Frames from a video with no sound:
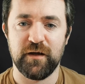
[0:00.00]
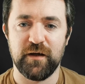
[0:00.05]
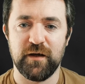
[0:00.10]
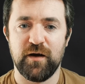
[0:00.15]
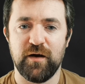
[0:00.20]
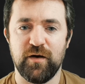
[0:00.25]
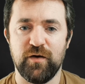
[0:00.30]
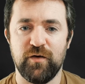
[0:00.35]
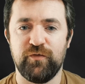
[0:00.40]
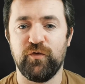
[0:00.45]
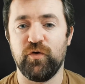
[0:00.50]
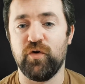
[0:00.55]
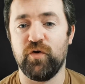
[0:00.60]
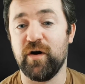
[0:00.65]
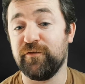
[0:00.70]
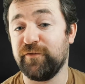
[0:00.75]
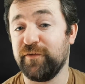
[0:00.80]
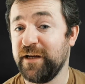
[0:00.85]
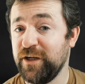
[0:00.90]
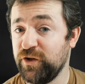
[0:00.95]
For
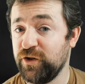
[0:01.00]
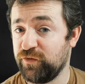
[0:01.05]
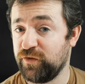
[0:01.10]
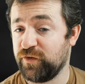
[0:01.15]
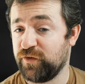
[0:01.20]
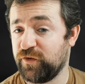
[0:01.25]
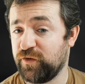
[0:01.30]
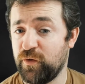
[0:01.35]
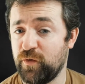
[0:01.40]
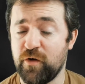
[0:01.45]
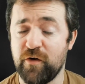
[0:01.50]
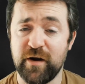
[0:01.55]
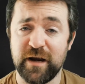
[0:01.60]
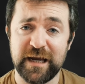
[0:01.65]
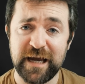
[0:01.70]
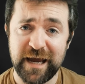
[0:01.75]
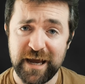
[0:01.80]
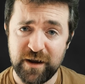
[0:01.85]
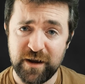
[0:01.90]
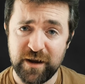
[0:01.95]
adventurers who are
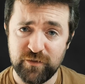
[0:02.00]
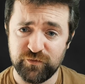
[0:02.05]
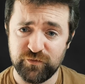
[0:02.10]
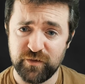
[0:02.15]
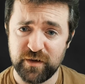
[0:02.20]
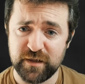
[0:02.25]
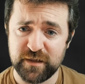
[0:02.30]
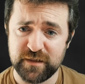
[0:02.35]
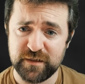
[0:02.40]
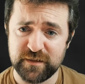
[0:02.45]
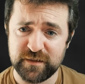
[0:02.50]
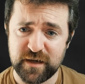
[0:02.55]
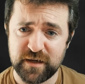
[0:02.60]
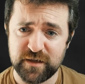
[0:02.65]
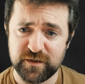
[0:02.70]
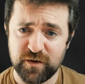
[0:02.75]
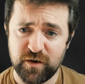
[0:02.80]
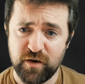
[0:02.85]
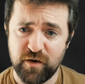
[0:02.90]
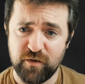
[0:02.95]
encountering the
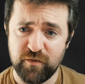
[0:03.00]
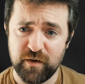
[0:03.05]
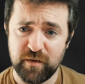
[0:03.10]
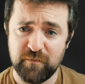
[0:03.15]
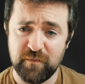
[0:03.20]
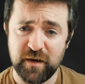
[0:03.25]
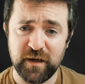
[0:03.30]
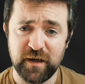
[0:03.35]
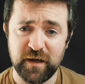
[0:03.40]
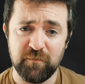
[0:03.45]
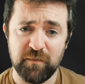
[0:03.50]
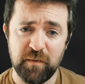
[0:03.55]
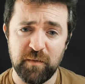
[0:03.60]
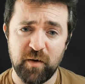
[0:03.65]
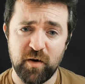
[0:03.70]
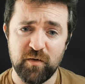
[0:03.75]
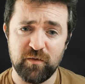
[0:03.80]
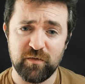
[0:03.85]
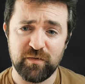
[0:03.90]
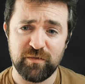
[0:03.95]
Zhentarim, it can be
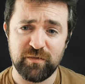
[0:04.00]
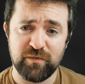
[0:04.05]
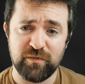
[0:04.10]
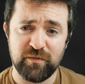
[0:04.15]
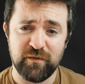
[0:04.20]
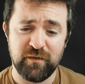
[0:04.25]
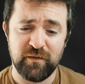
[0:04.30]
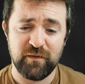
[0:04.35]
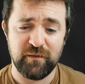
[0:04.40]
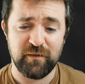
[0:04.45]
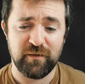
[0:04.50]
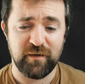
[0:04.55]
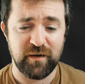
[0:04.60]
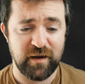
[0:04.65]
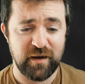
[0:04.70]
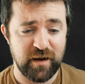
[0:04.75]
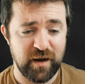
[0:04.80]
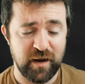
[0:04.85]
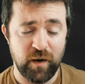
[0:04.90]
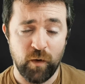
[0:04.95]
both,
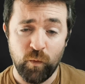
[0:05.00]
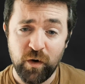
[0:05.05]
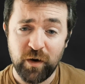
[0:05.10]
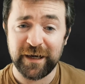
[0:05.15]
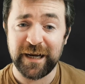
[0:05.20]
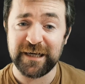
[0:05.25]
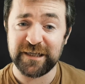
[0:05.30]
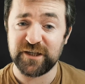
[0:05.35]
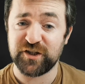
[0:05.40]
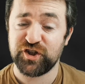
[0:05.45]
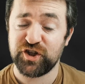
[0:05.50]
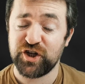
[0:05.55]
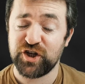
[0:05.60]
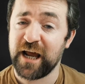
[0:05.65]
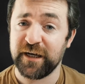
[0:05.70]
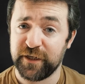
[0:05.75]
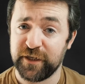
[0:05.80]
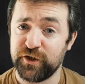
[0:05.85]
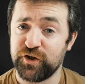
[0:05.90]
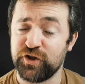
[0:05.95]
on one hand, a
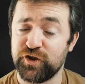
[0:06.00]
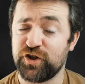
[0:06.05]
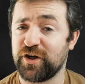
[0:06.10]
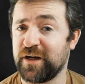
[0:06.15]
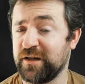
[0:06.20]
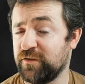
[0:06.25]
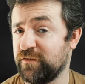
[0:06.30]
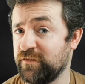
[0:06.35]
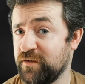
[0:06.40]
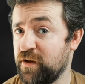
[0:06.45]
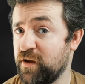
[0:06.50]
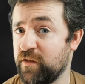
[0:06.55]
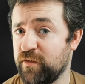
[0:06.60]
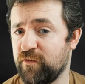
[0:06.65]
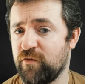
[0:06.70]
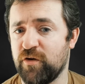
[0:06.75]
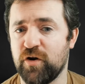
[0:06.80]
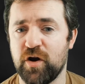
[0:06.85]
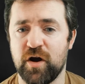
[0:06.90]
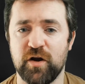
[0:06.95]
challenge, and on the
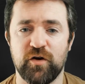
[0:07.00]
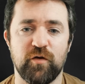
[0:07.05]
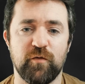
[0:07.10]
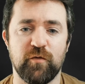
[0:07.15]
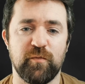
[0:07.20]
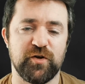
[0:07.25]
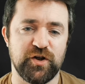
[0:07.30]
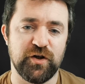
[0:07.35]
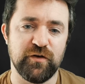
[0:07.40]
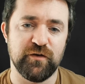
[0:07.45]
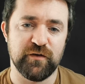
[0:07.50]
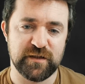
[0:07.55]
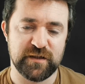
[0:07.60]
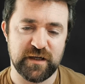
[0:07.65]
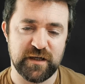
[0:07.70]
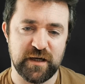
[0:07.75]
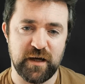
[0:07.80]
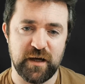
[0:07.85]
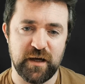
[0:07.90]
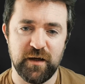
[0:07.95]
other, an
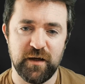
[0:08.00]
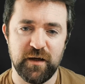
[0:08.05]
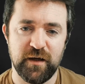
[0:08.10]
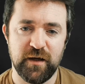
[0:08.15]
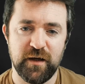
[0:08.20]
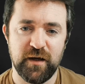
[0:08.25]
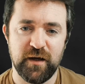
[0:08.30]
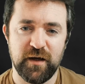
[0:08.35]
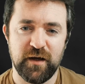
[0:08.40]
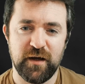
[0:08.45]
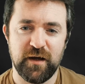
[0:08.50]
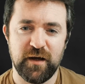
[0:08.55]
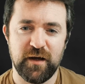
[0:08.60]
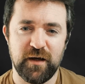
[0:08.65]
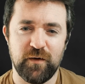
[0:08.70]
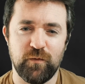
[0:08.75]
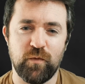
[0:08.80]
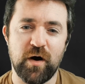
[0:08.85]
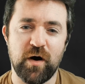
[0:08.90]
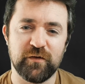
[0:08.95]
opportunity.
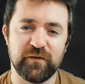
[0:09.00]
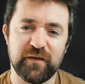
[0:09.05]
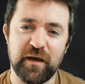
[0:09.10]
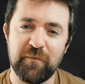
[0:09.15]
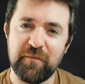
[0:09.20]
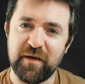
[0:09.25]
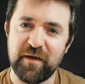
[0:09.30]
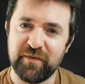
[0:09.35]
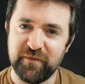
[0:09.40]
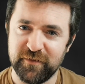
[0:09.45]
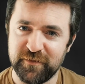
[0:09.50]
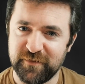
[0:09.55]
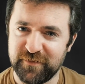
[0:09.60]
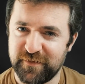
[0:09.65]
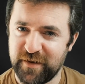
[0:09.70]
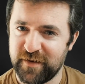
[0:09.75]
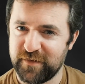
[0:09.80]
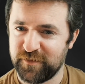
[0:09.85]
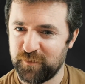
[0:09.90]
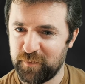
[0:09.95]
Whilst their methods
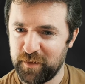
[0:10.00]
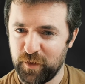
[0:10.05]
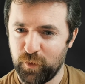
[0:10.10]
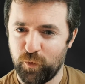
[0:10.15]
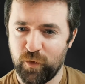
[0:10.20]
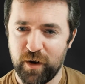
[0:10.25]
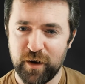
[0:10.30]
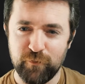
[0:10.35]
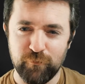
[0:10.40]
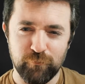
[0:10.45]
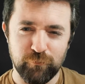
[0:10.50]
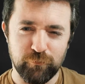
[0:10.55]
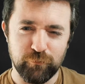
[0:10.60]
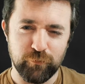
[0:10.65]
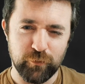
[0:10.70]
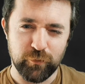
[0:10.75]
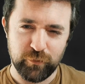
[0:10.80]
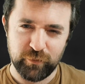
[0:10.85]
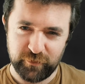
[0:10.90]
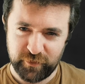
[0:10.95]
tend to be quite
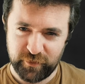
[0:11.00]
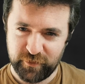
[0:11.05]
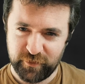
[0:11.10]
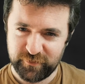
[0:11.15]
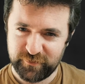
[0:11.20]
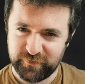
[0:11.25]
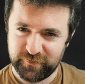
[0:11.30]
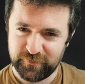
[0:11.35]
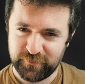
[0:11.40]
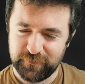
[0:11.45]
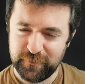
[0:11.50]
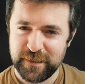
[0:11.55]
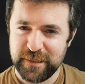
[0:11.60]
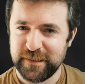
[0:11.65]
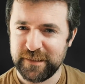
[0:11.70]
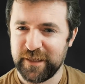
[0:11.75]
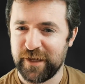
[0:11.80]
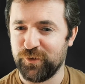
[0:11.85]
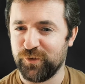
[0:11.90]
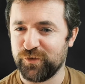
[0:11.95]
ruthless,
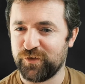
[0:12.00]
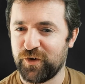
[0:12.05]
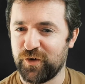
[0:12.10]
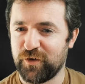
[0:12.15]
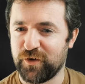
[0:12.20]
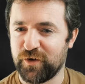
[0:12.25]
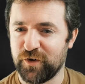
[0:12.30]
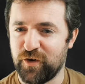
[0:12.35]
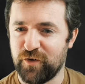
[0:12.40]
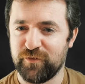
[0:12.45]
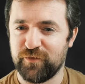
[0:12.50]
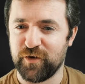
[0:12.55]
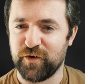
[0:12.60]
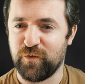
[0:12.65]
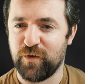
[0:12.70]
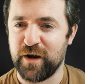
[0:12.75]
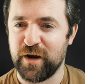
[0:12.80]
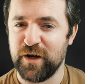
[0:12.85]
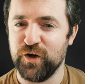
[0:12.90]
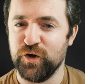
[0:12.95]
they also can offer
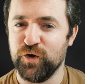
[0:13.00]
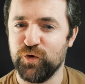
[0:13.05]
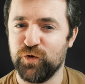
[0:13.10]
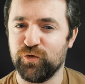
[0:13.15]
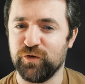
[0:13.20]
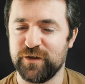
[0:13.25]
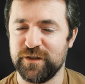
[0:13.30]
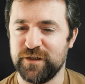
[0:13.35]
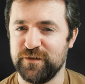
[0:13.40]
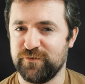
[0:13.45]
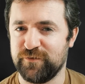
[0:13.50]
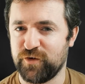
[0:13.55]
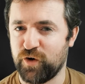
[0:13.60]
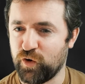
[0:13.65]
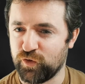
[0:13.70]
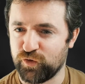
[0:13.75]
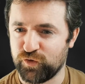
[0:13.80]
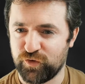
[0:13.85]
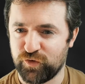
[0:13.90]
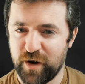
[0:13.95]
quite lucrative
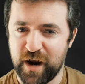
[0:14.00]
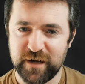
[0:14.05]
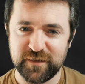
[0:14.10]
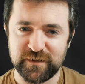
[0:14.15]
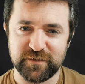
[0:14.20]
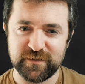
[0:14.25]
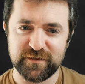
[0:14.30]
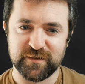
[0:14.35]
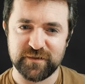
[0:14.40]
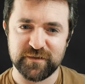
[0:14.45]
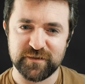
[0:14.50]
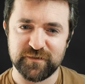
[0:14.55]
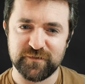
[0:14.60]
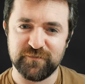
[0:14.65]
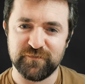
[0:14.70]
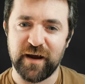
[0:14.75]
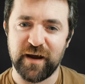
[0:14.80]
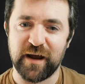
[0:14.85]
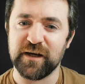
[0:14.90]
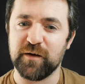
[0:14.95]
contracts and
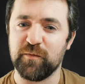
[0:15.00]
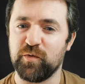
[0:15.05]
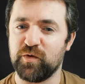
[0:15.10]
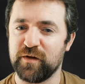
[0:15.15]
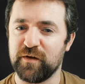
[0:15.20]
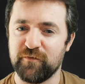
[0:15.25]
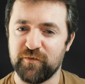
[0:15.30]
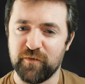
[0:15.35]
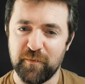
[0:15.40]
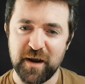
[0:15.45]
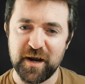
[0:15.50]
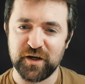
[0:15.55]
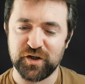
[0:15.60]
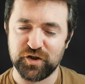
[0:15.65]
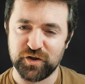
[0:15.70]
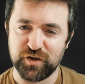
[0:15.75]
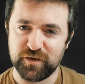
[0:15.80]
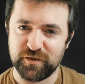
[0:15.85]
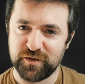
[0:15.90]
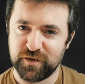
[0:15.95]
valuable
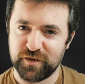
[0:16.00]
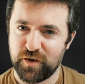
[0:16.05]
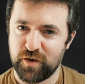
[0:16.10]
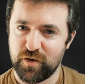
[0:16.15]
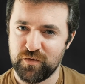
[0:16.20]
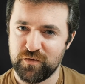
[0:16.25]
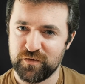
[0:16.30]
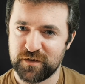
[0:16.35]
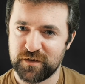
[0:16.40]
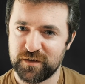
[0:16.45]
information to those